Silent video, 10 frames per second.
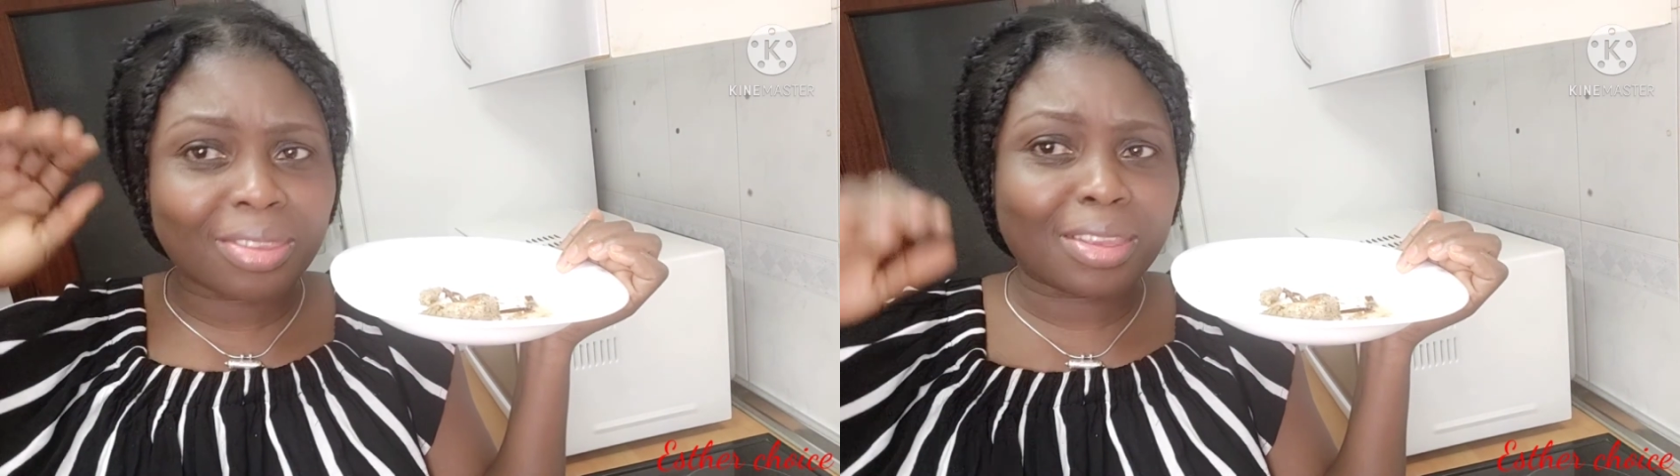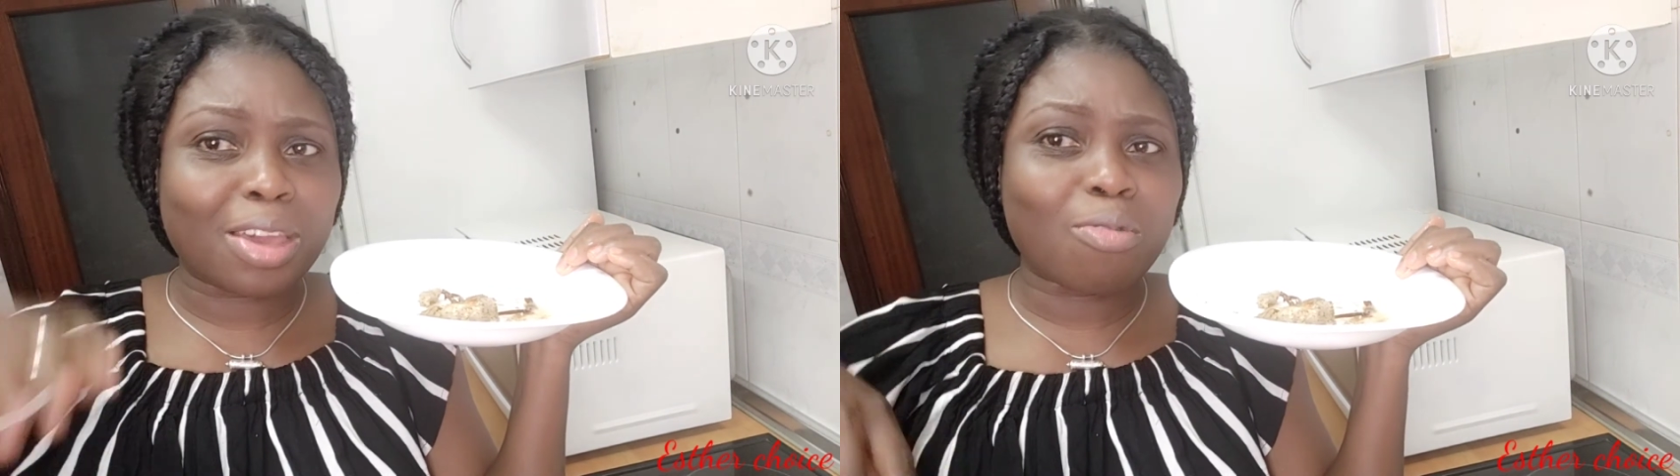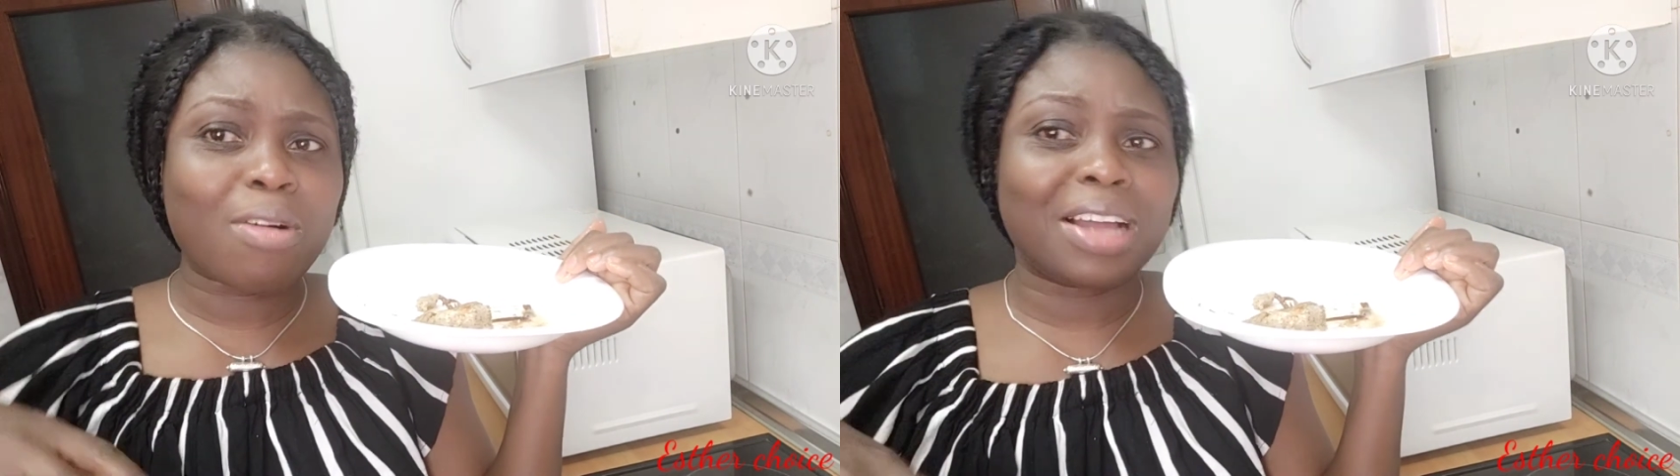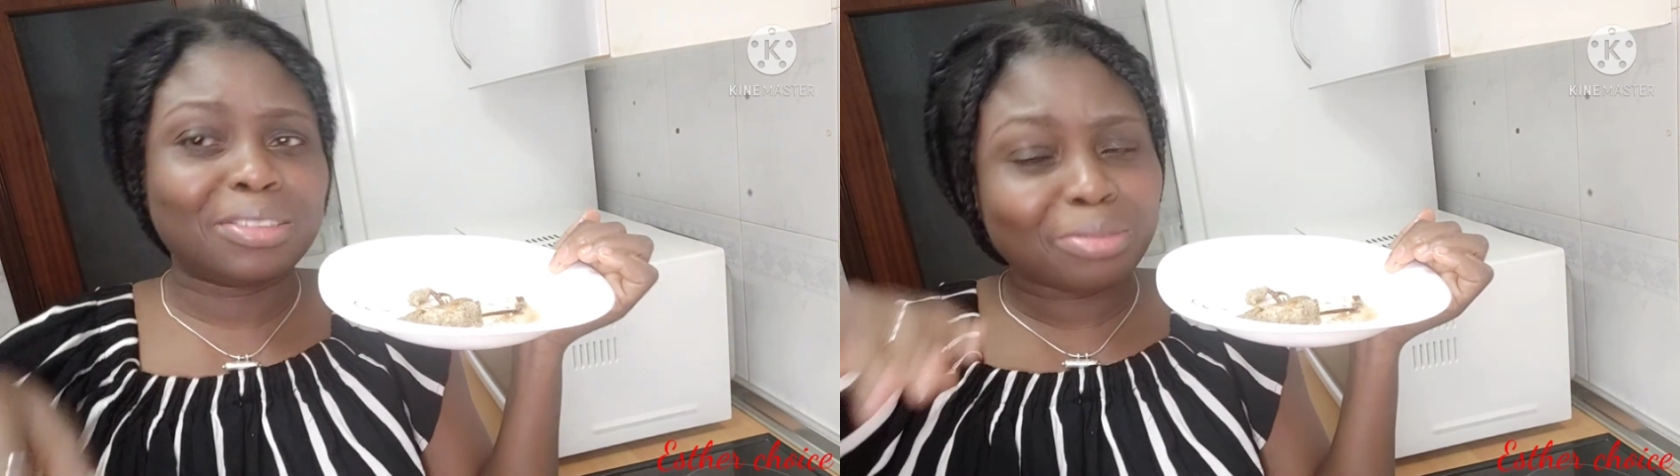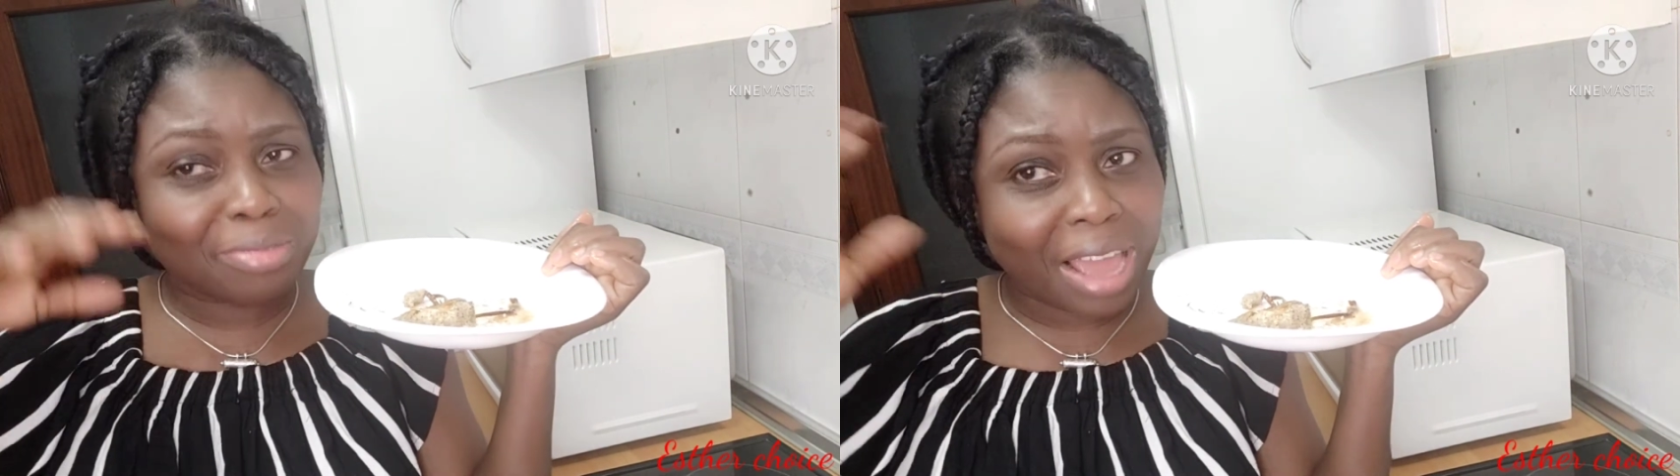day one.
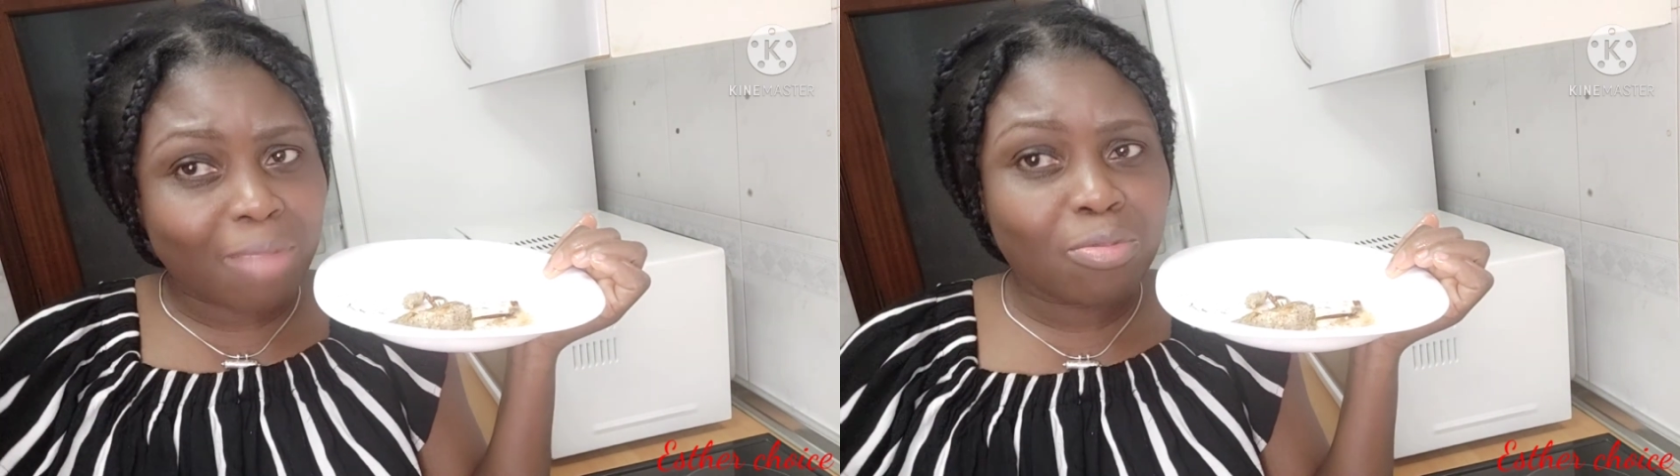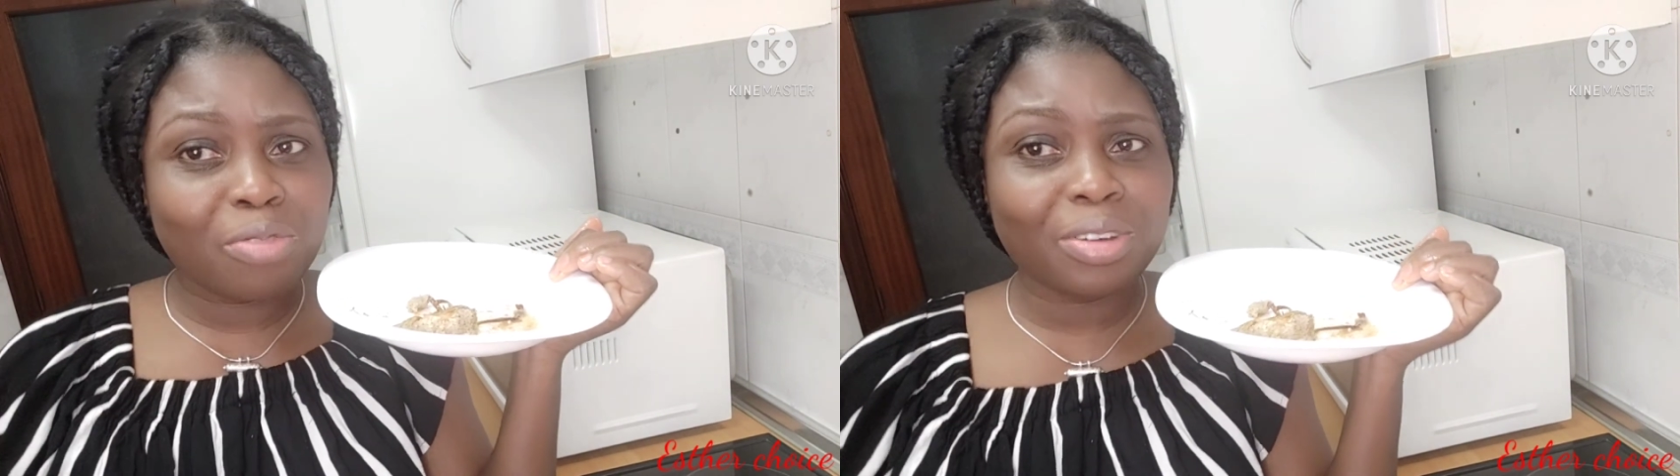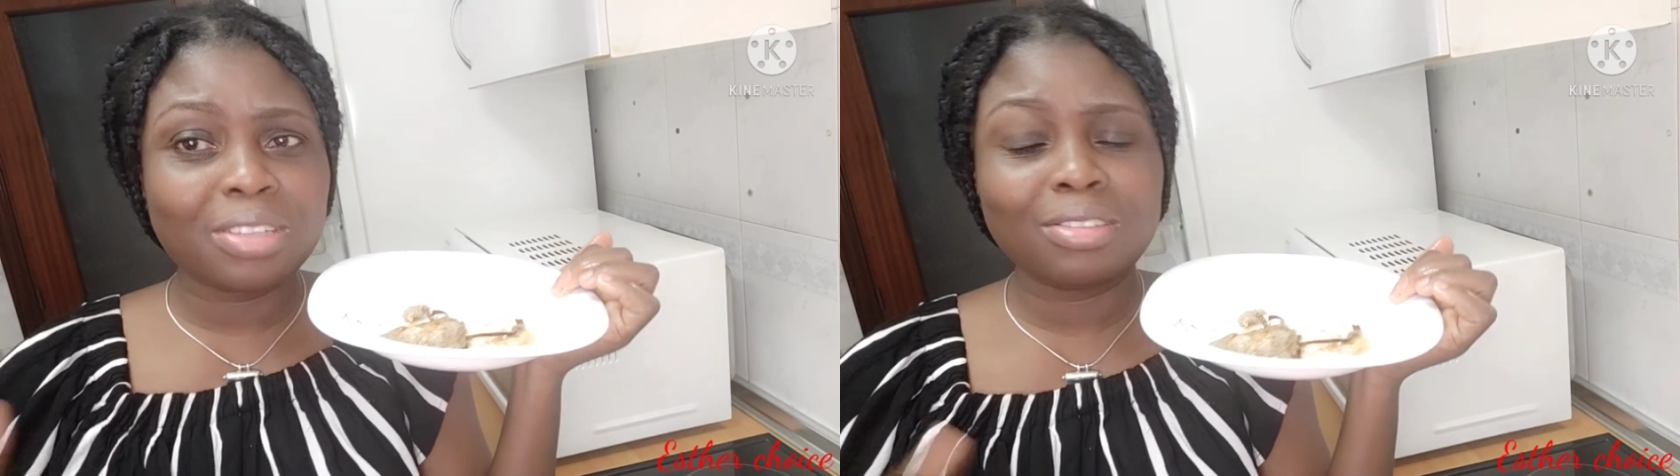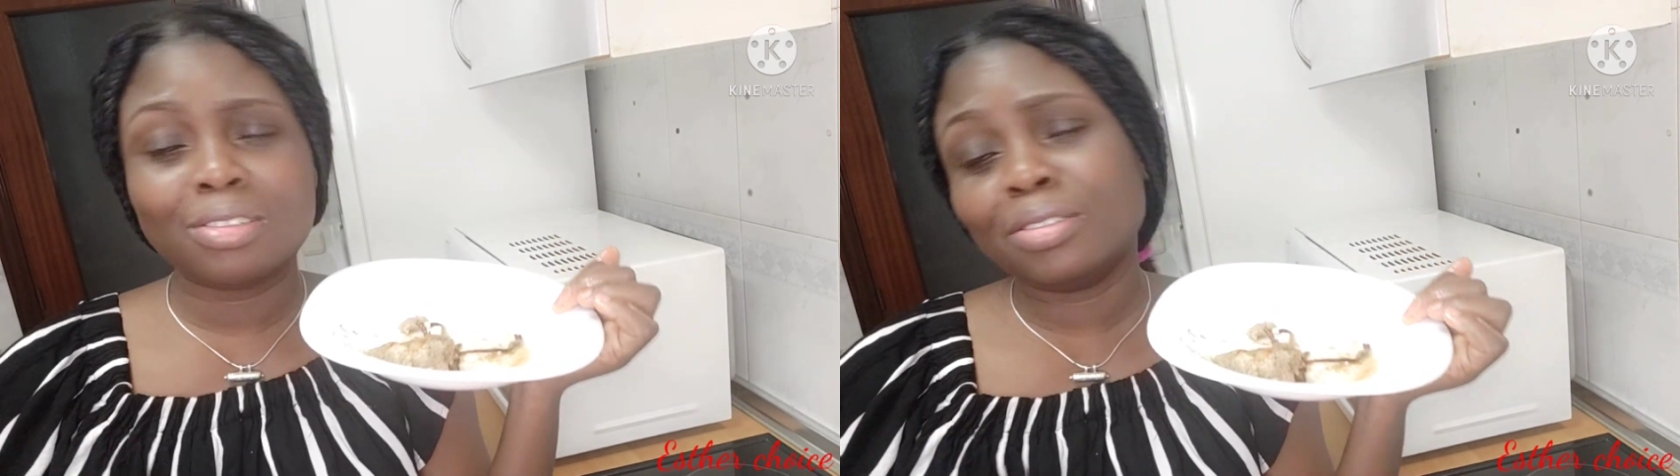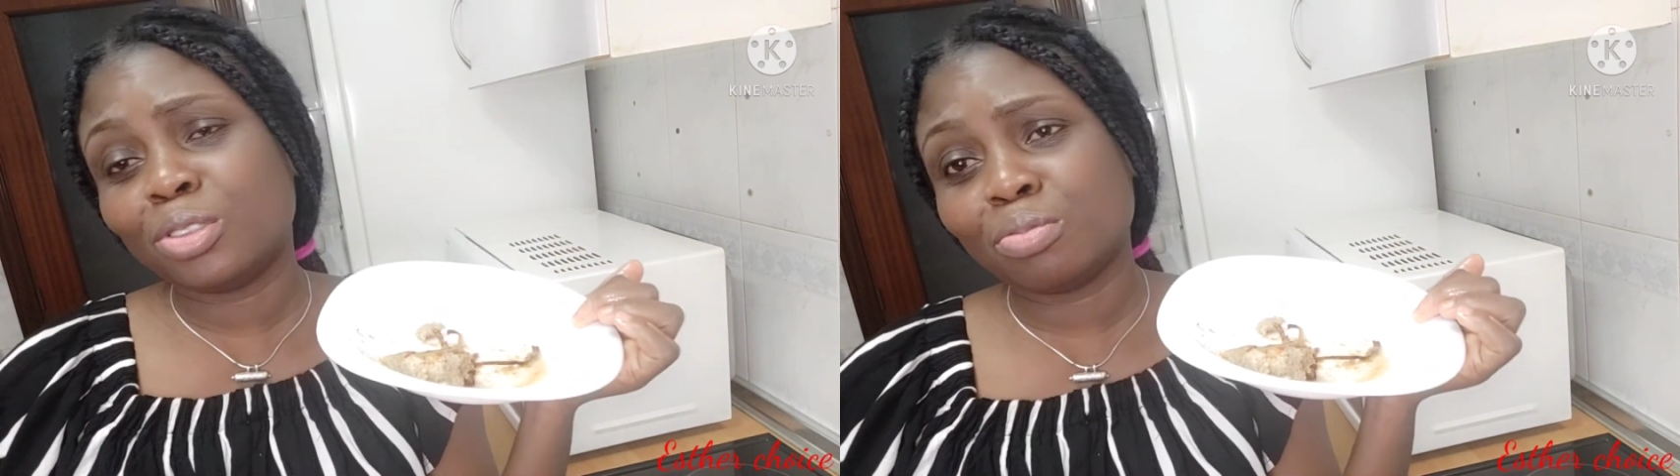We are moving
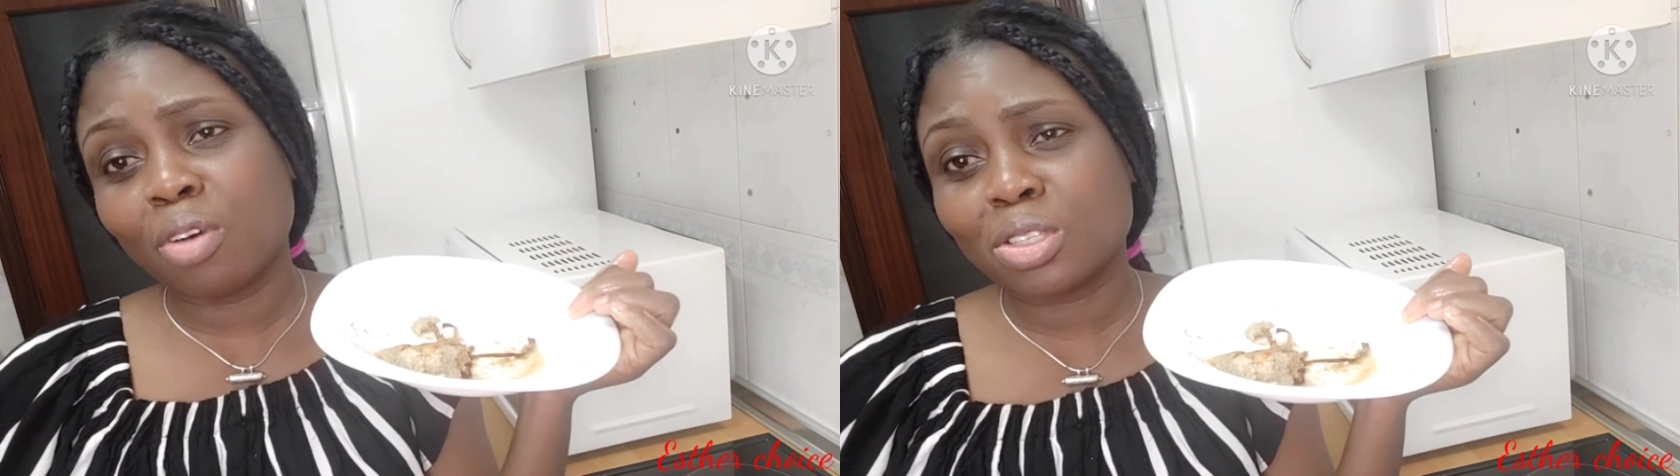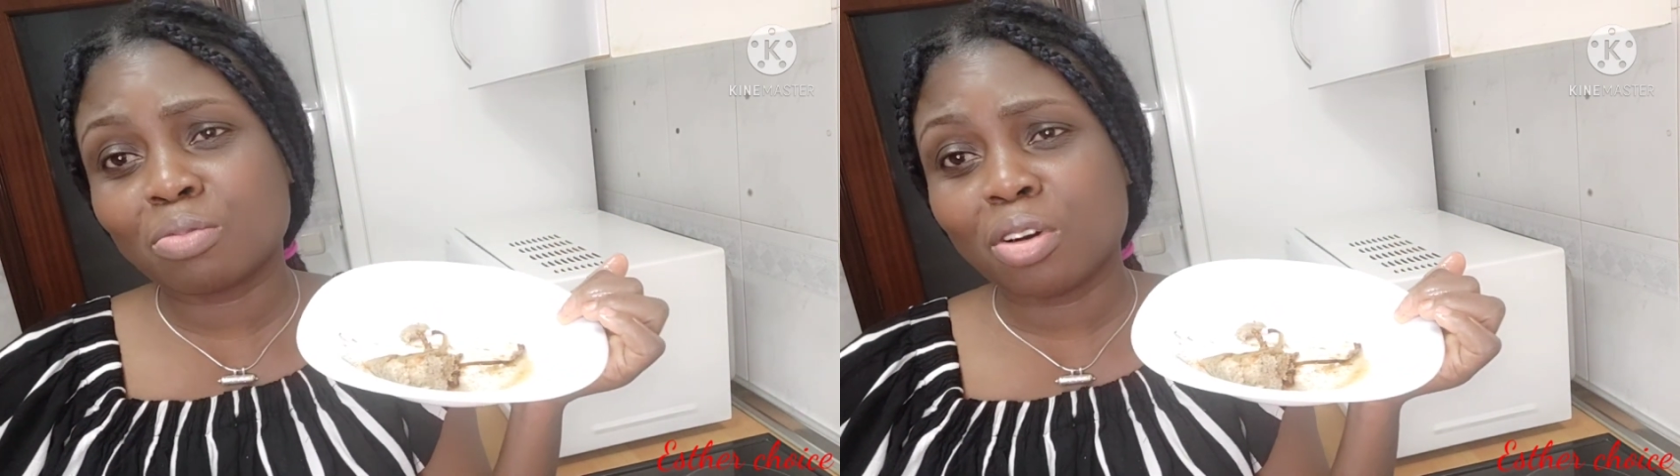small.